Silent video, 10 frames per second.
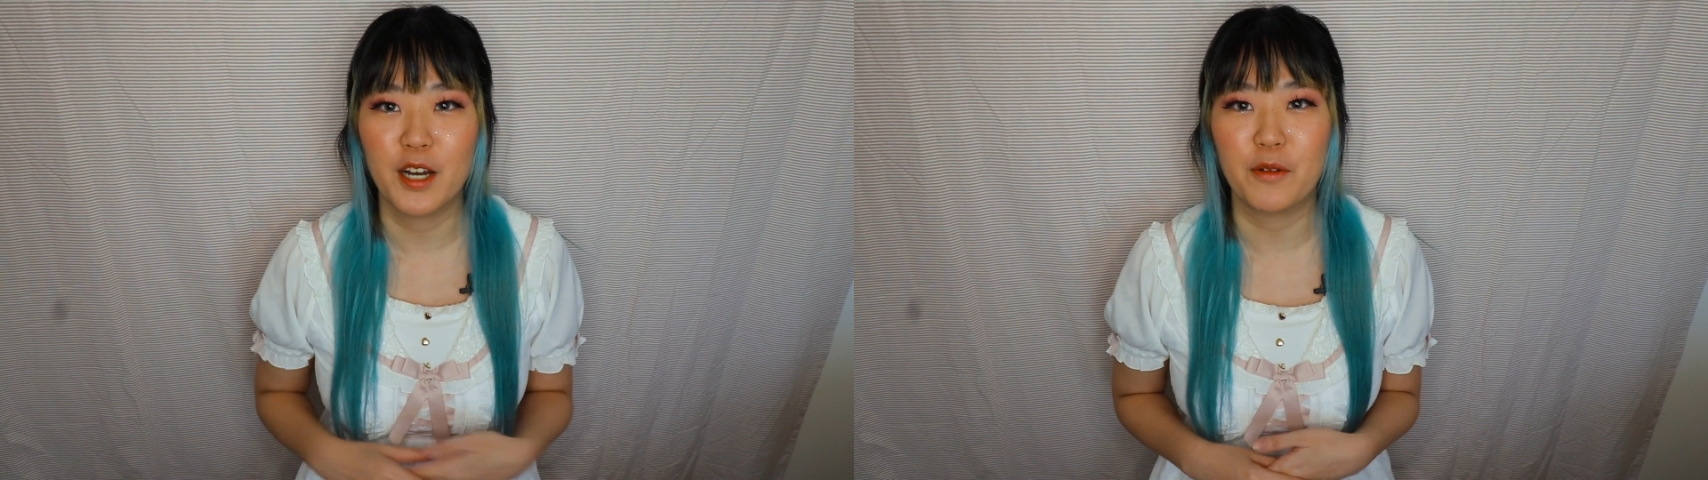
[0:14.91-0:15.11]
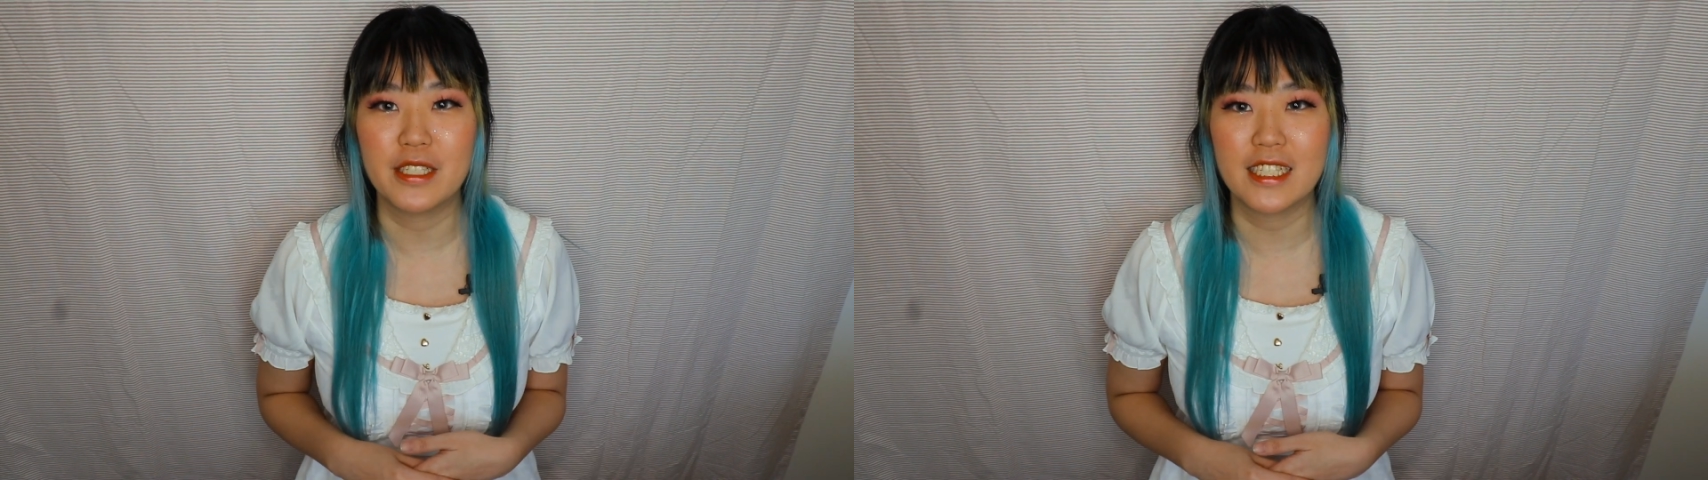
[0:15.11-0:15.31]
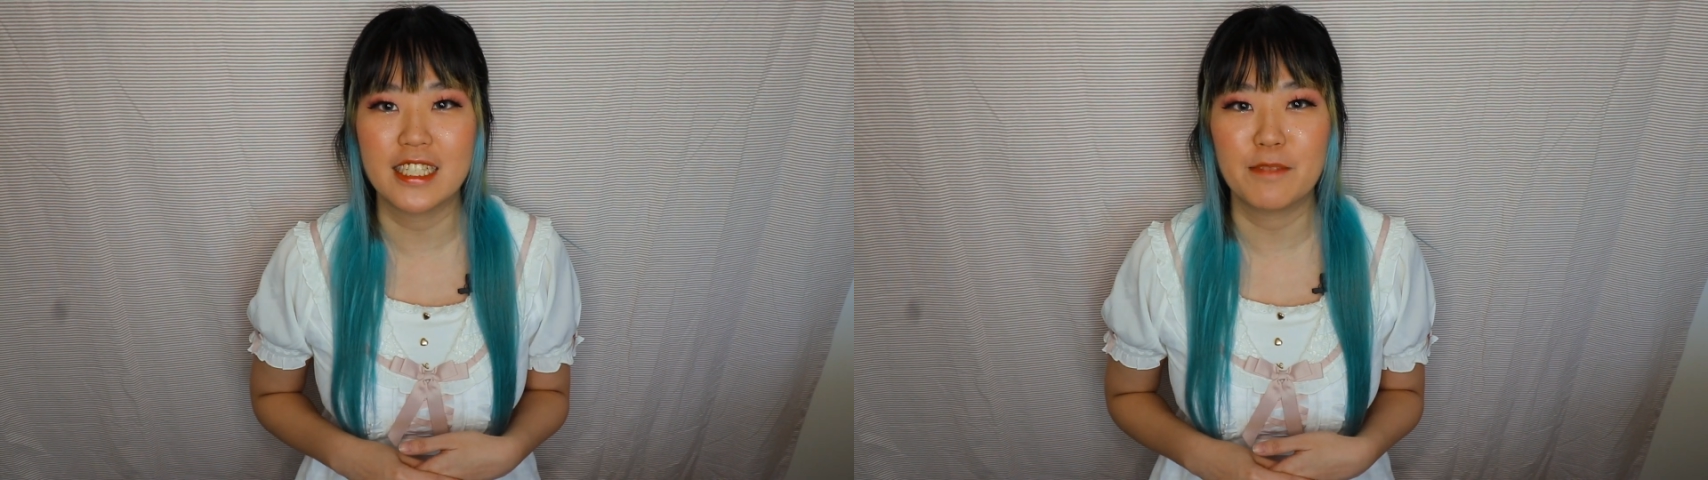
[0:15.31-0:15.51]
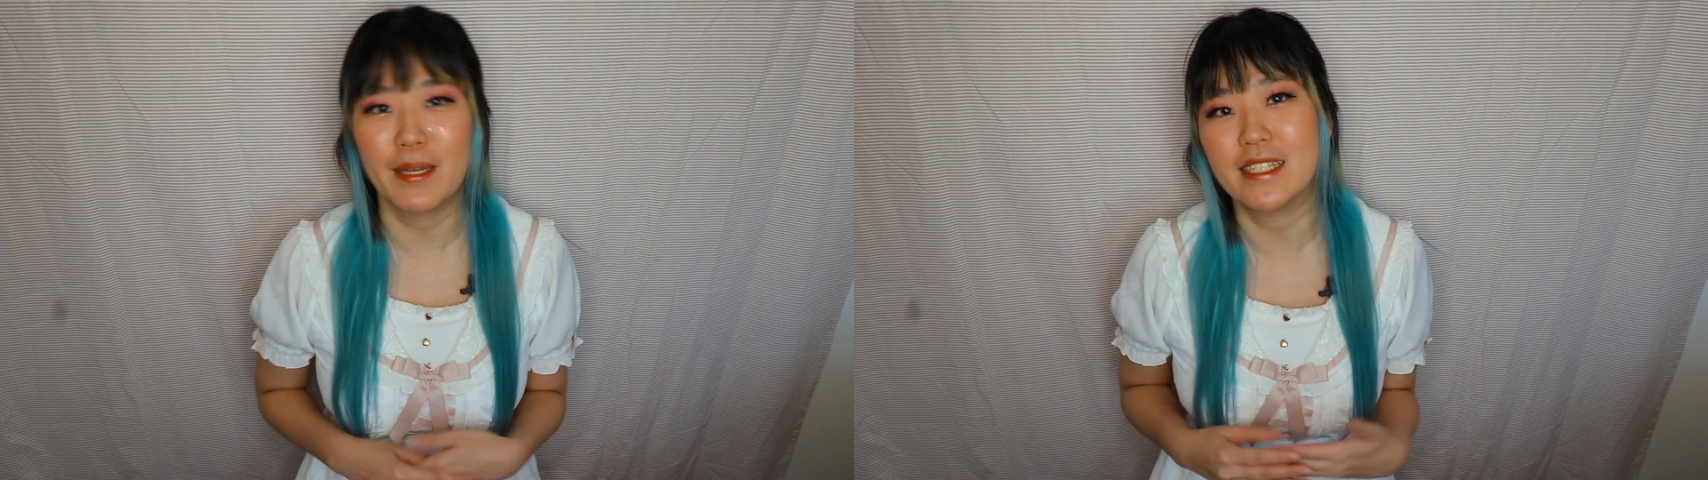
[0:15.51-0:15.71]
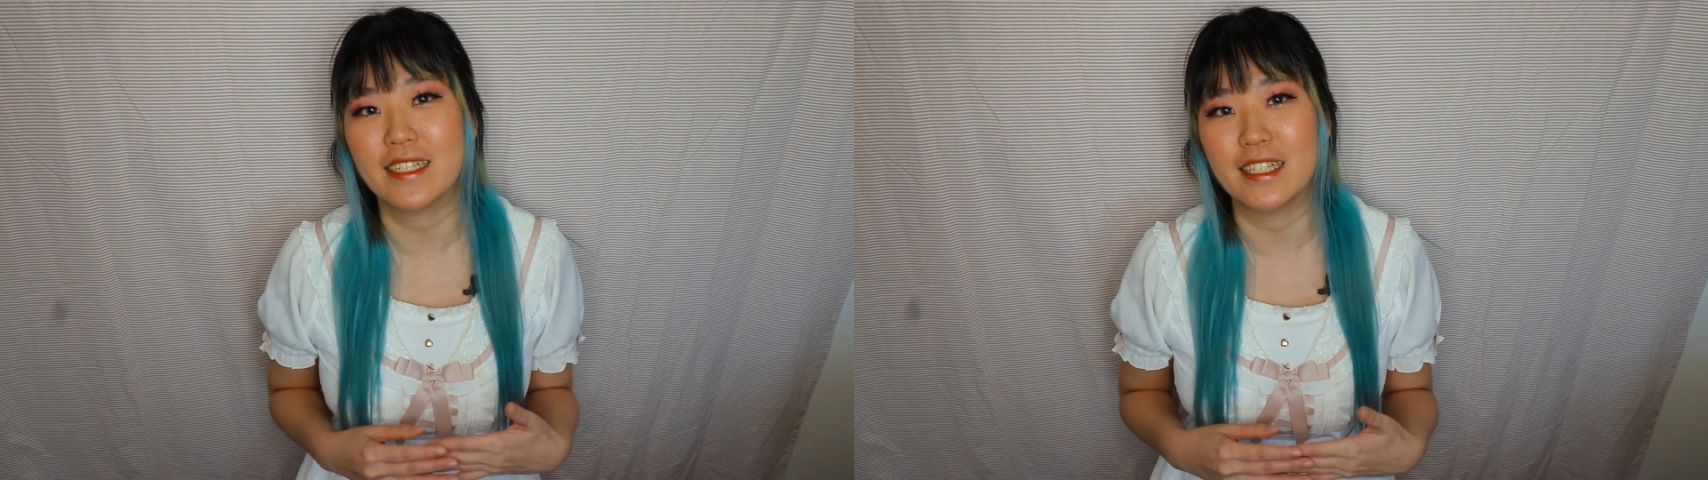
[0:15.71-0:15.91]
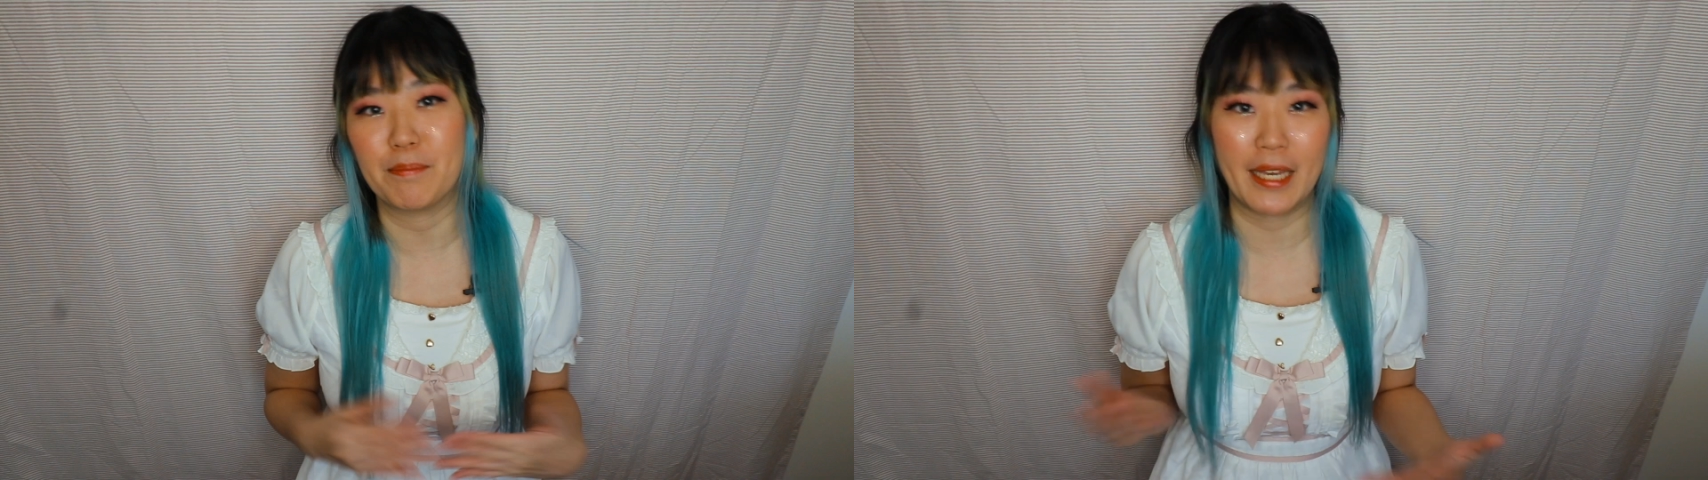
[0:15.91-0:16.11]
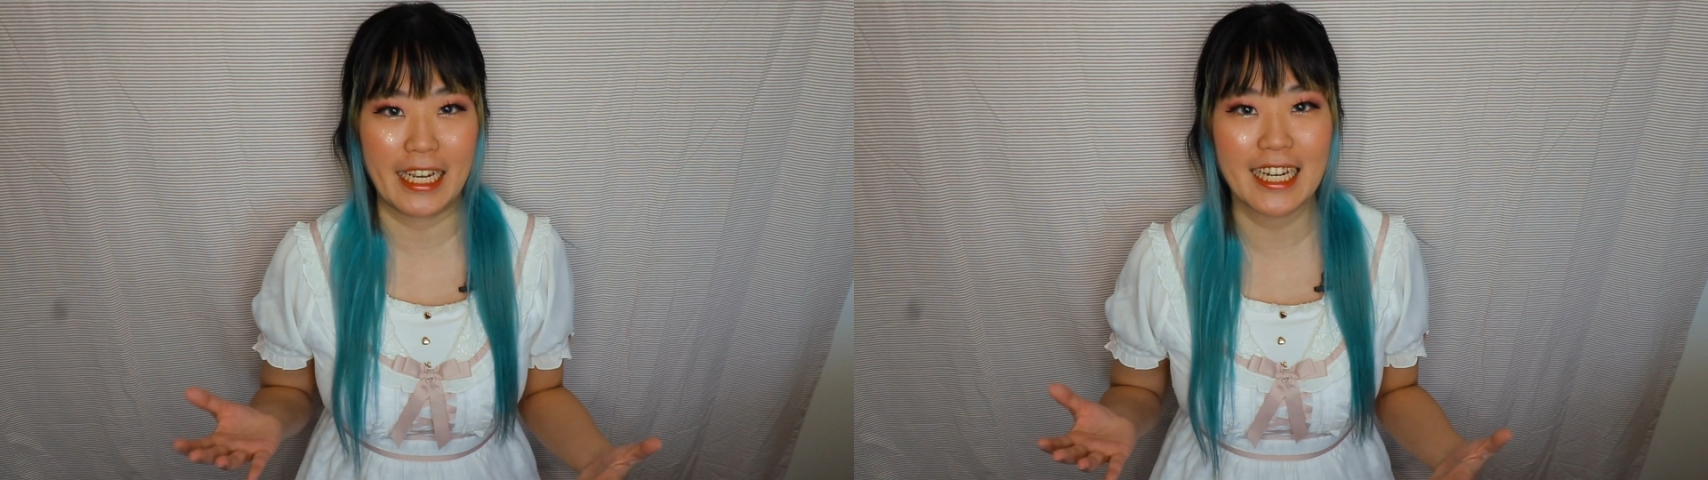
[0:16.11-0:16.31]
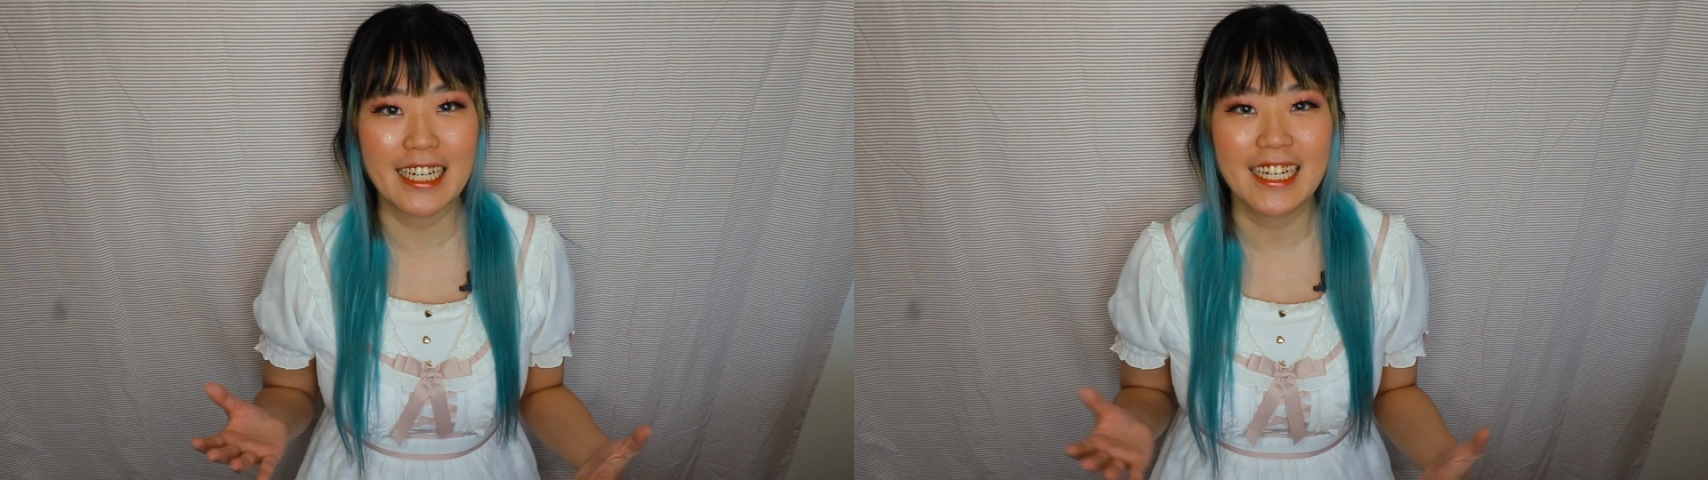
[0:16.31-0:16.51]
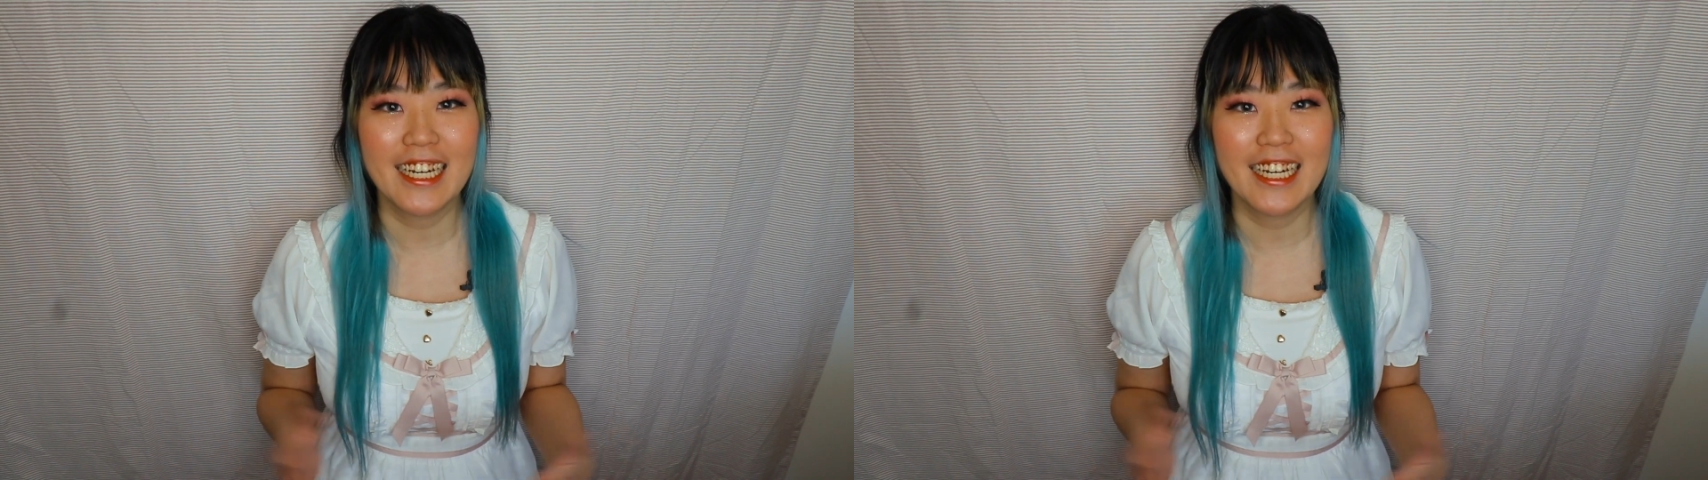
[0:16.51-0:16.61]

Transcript: which is basically pink.